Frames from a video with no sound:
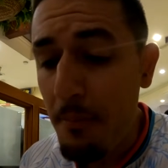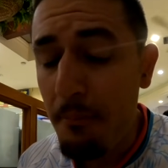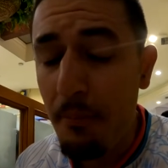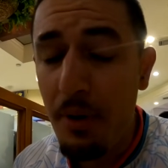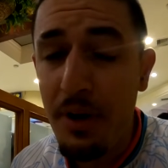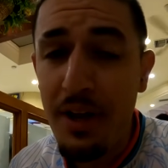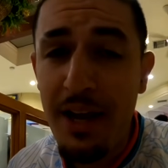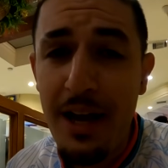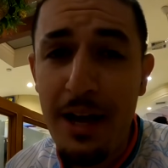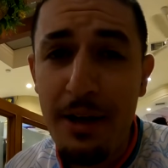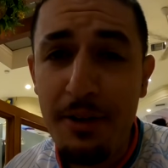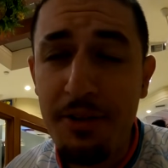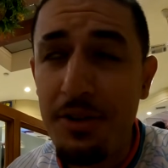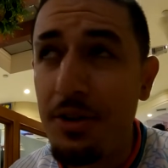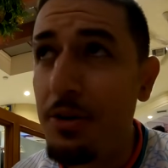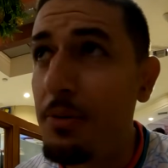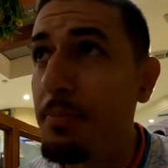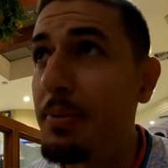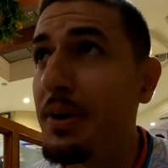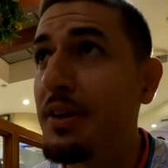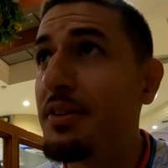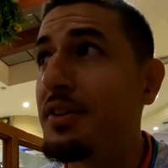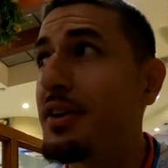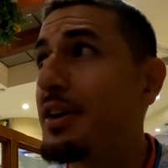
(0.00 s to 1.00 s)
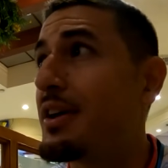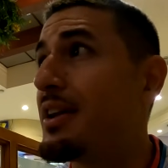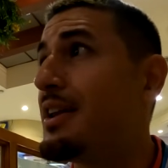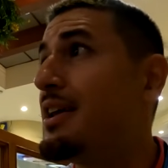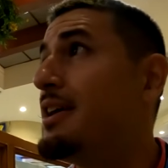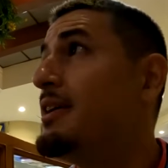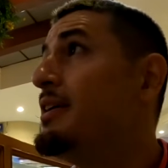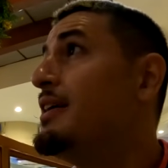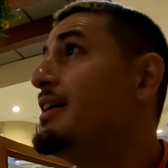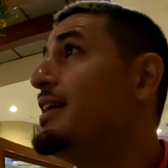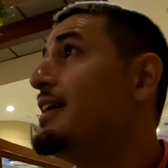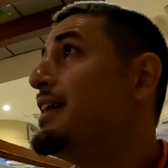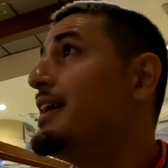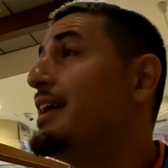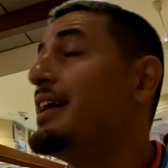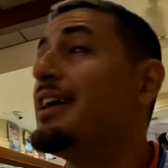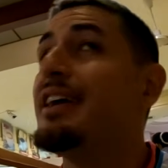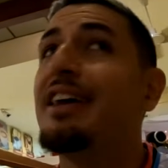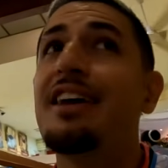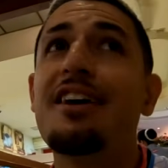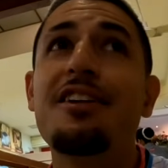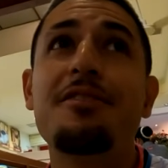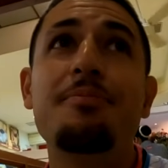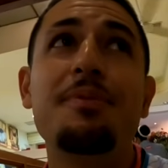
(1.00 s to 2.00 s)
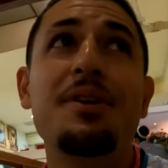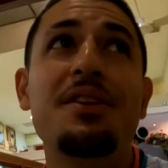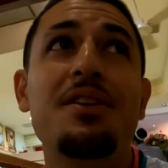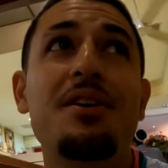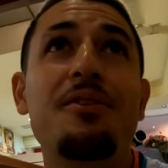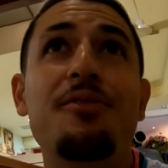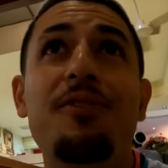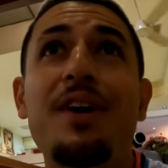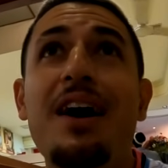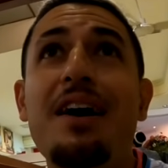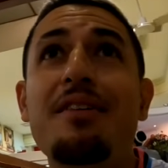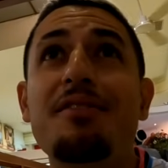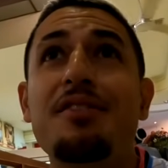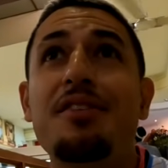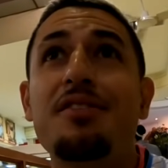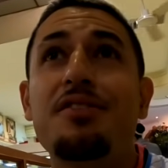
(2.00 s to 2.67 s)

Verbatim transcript: But yeah, so basically it gives me the vibes.